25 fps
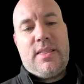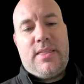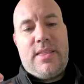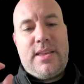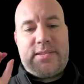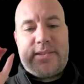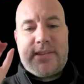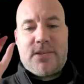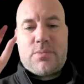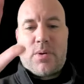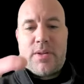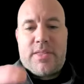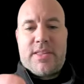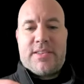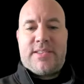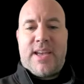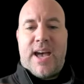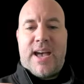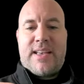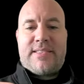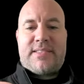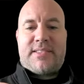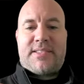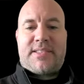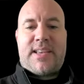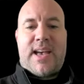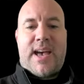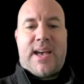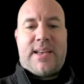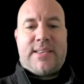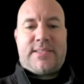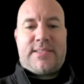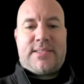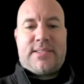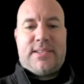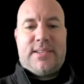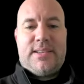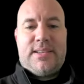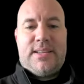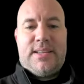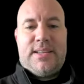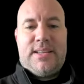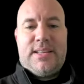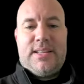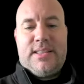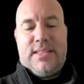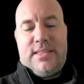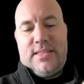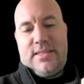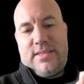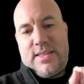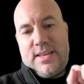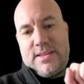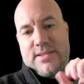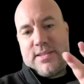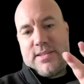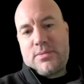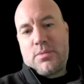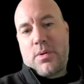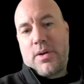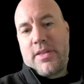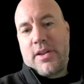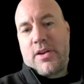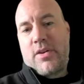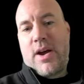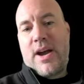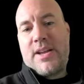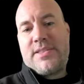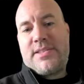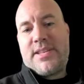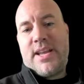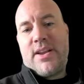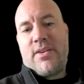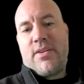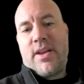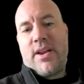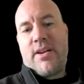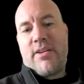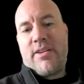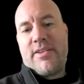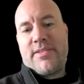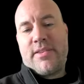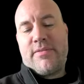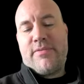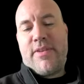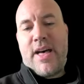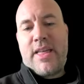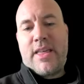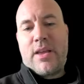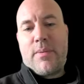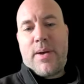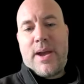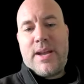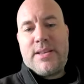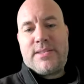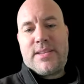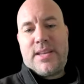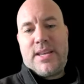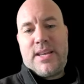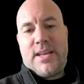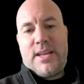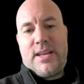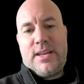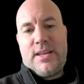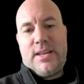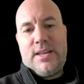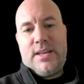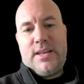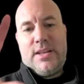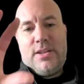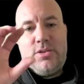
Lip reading: This is what the task says. This is what the criteria is evaluating.